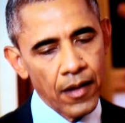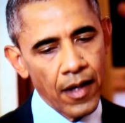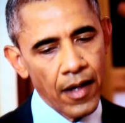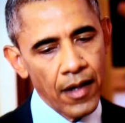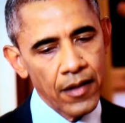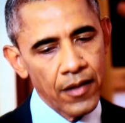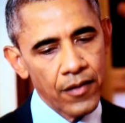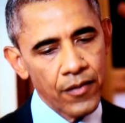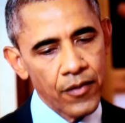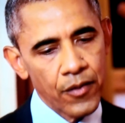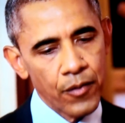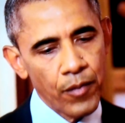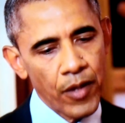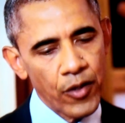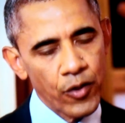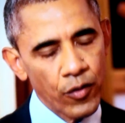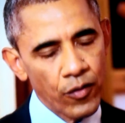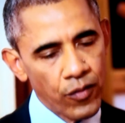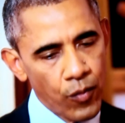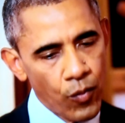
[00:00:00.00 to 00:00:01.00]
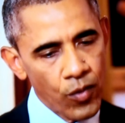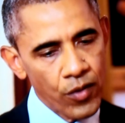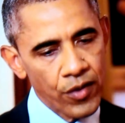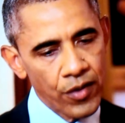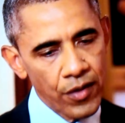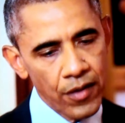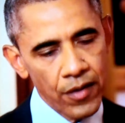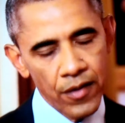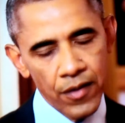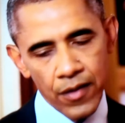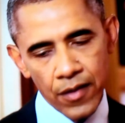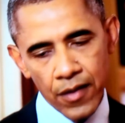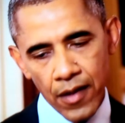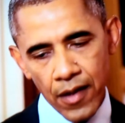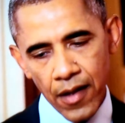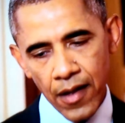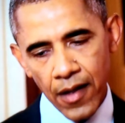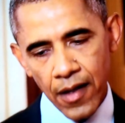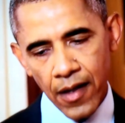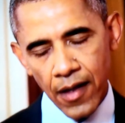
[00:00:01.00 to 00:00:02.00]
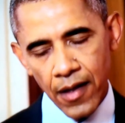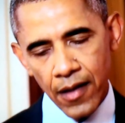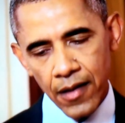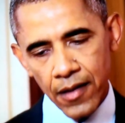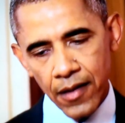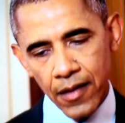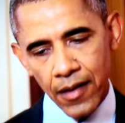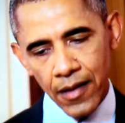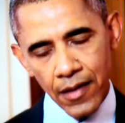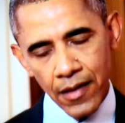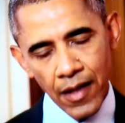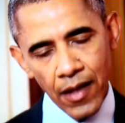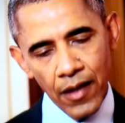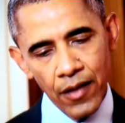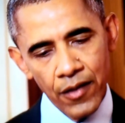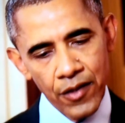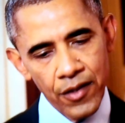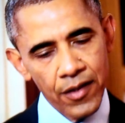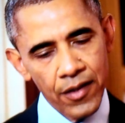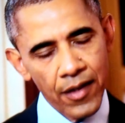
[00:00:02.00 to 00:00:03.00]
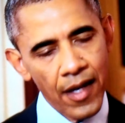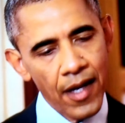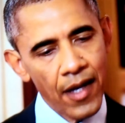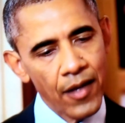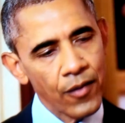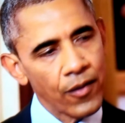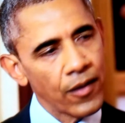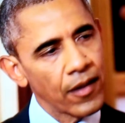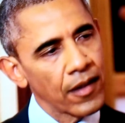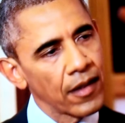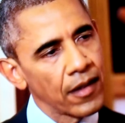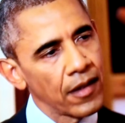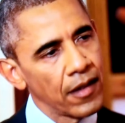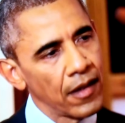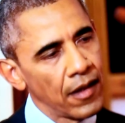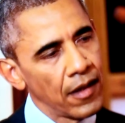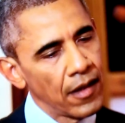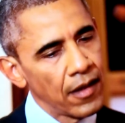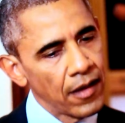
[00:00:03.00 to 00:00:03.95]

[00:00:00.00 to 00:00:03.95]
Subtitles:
the kinds of special forces and intelligence gathering